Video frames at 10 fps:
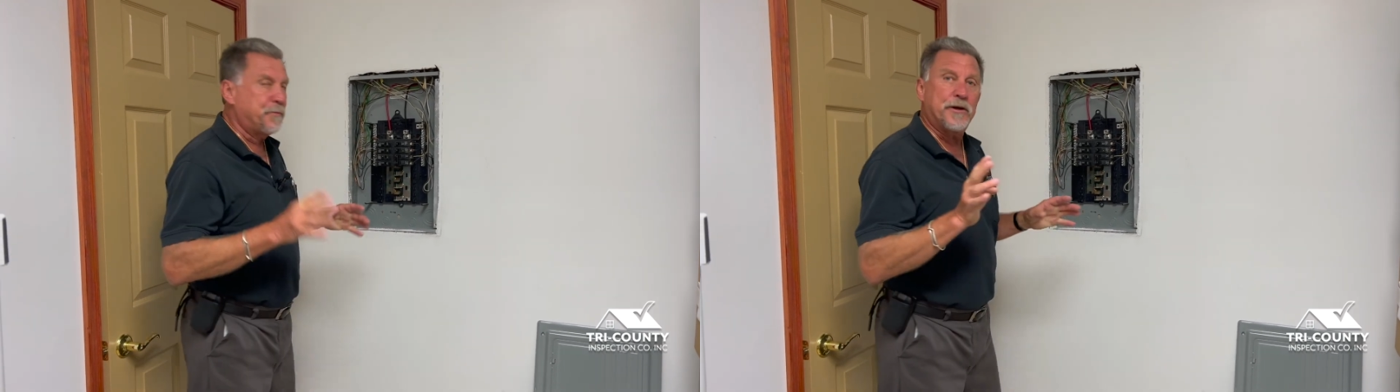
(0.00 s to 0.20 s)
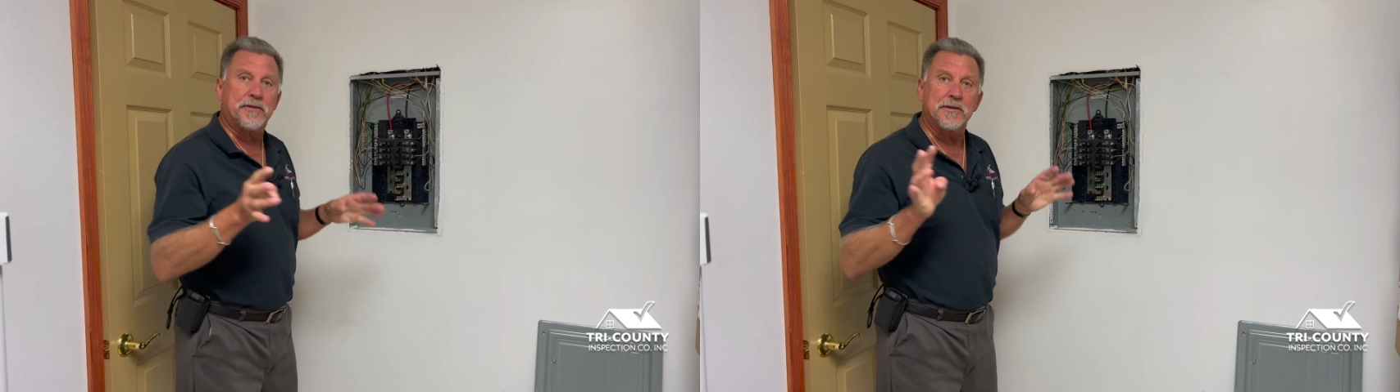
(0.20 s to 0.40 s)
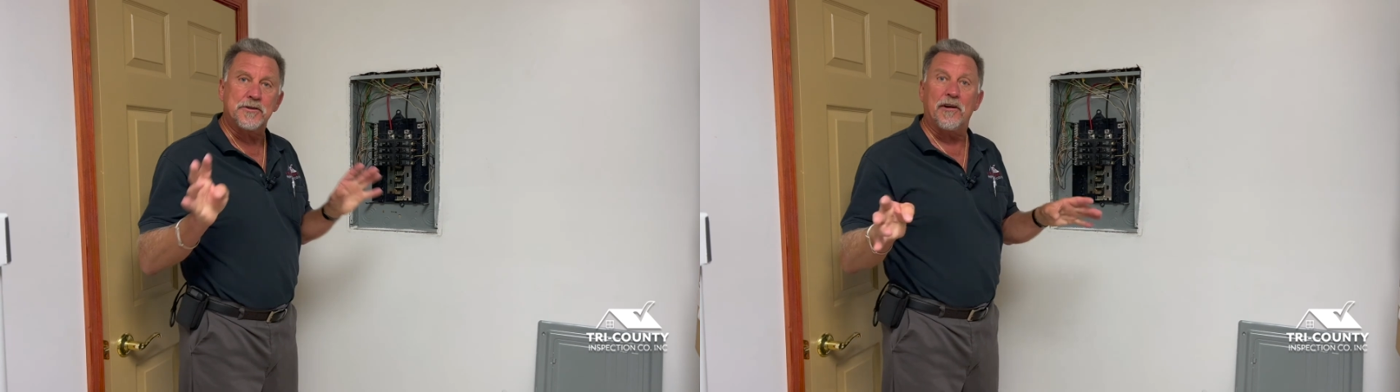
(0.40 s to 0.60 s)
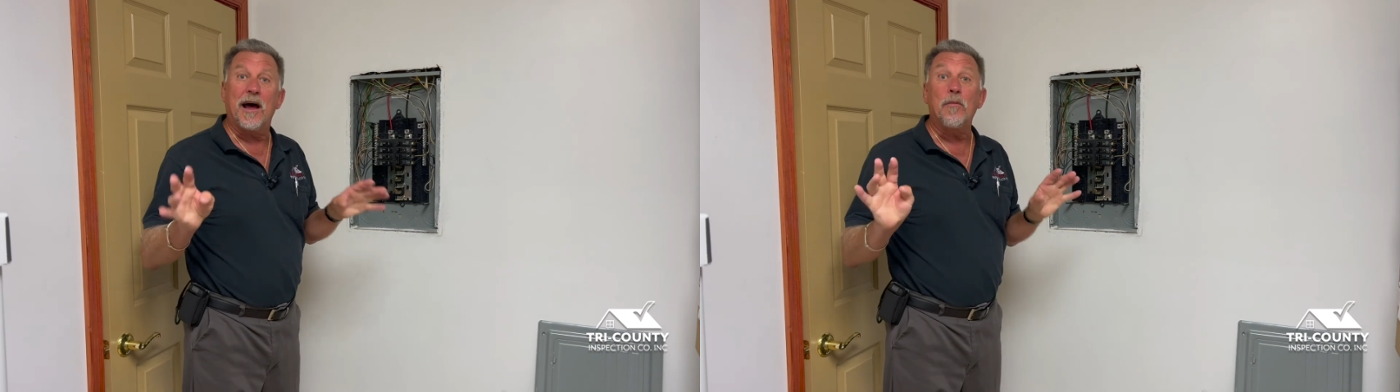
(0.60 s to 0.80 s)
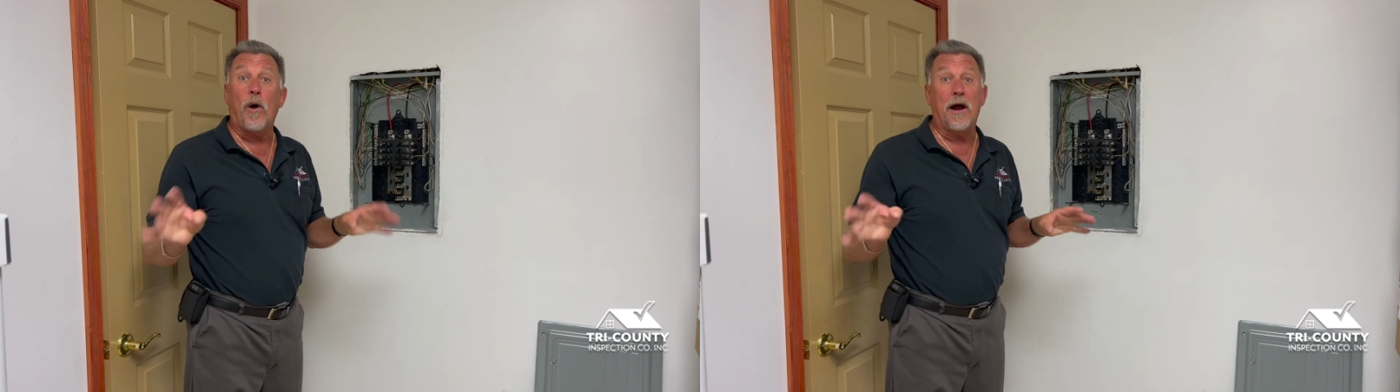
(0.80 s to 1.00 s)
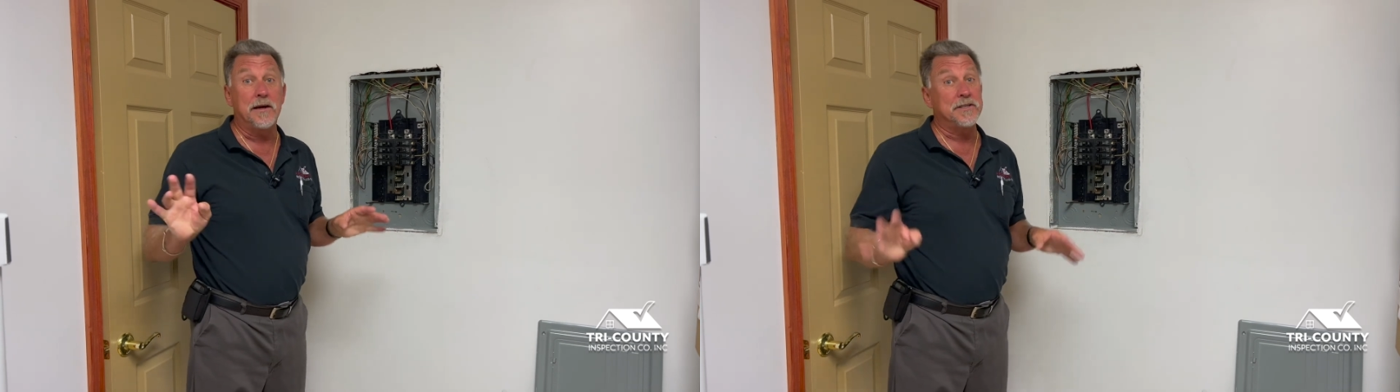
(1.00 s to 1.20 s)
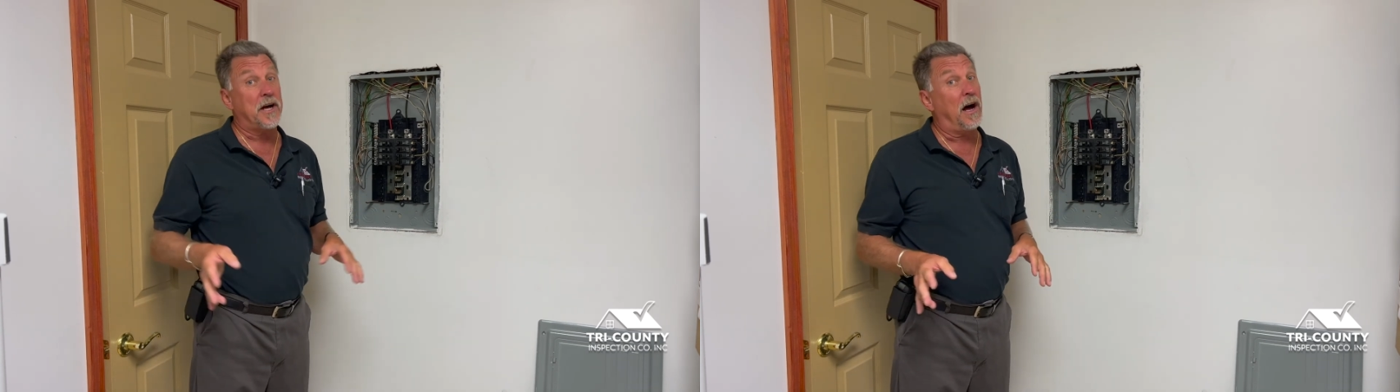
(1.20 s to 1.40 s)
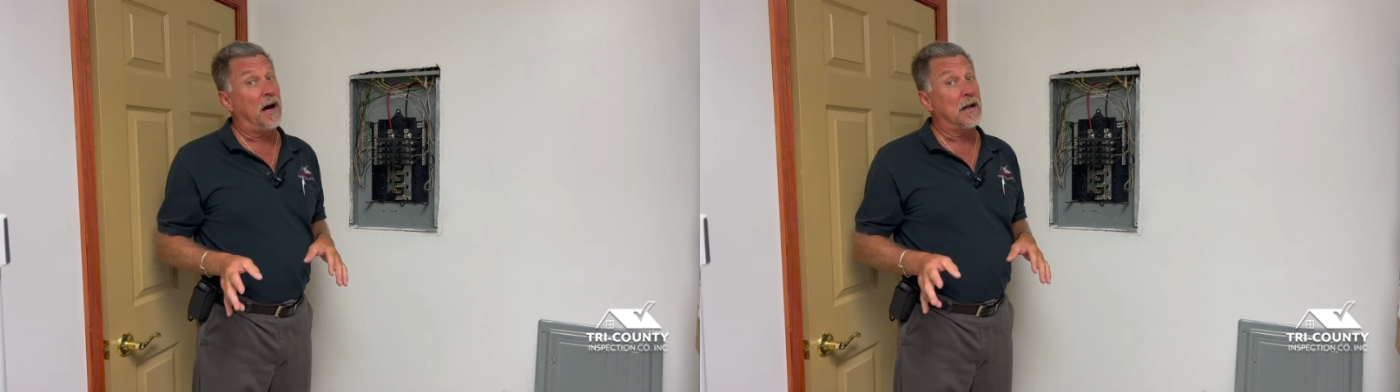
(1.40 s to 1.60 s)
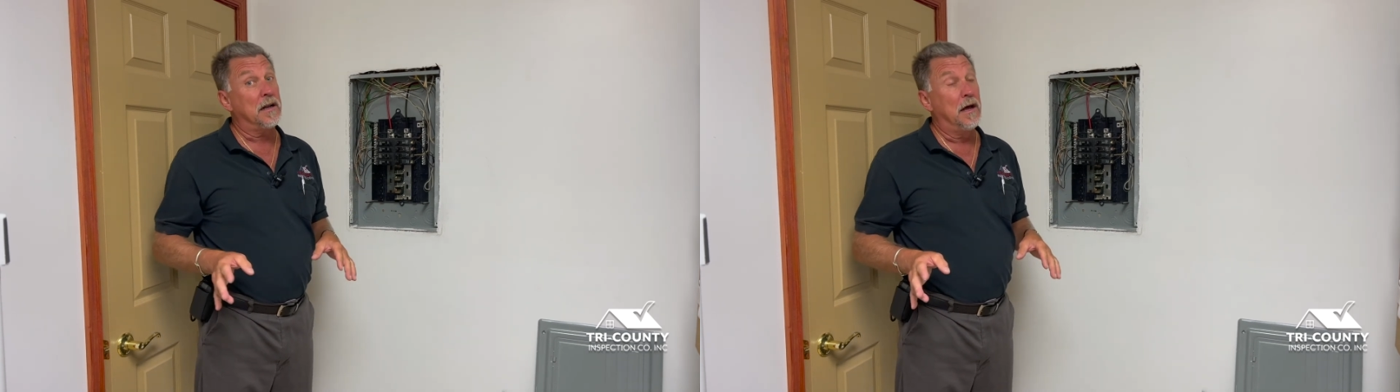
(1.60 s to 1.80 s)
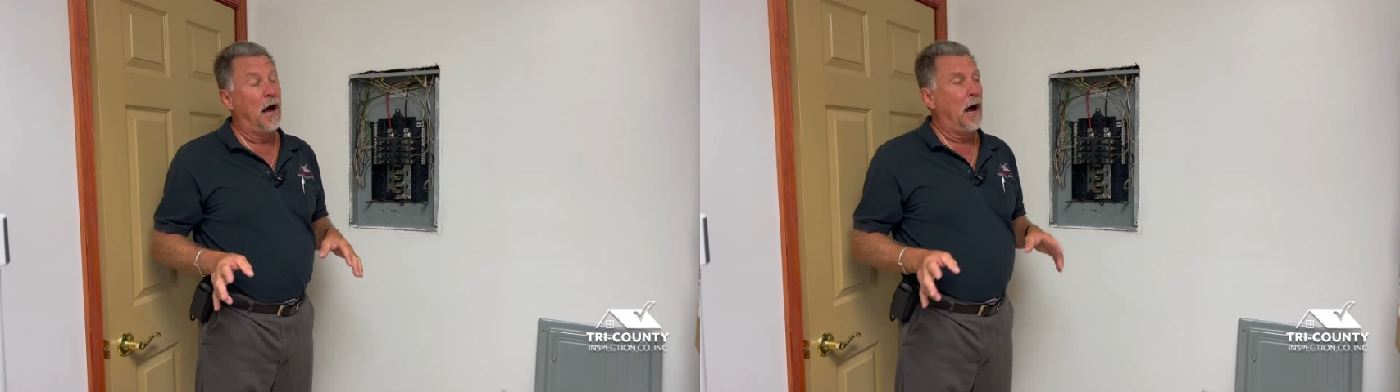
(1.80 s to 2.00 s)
put those ground wires on.